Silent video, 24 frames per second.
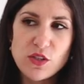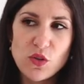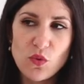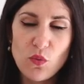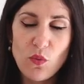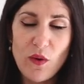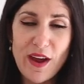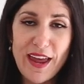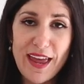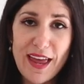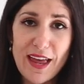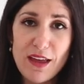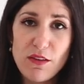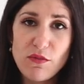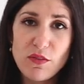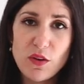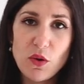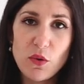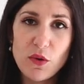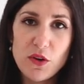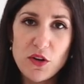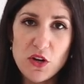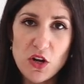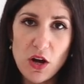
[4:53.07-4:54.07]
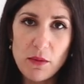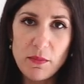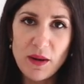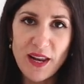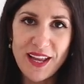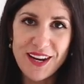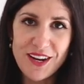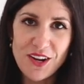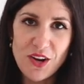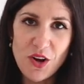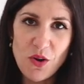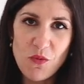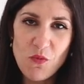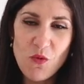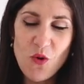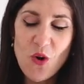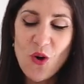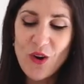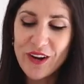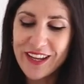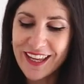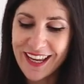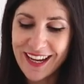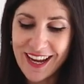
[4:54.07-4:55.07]
to wear if you're not planning
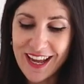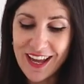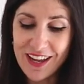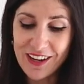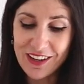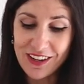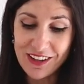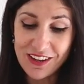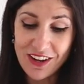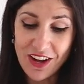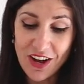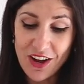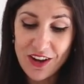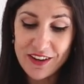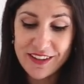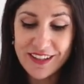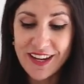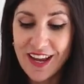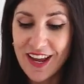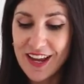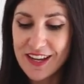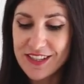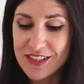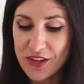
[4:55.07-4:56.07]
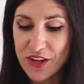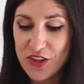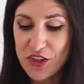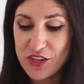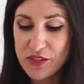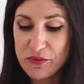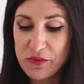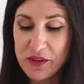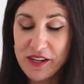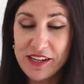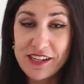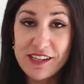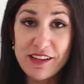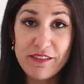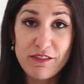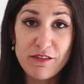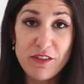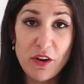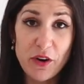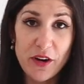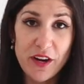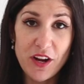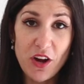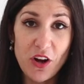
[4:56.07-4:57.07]
on walking a lot. So I just wanted to give
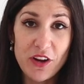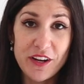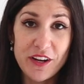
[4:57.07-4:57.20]
a very